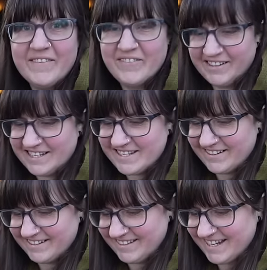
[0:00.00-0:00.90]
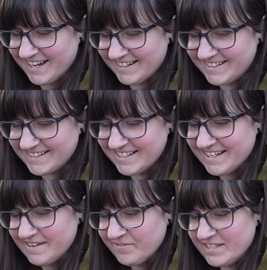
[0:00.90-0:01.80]
gonna put this on at the end.
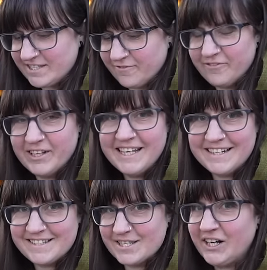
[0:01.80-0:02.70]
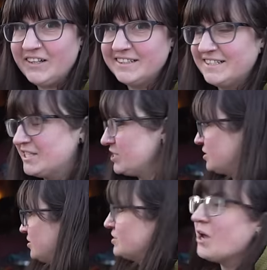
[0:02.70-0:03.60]
This flaked salt is
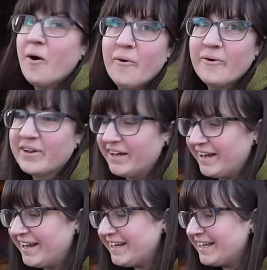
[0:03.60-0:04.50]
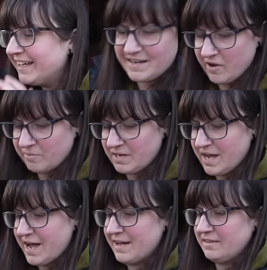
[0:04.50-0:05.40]
so good. And now I'm
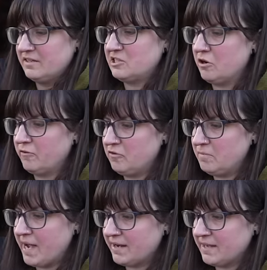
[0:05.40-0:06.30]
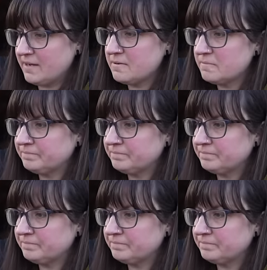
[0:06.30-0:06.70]
gonna add the tofu back in.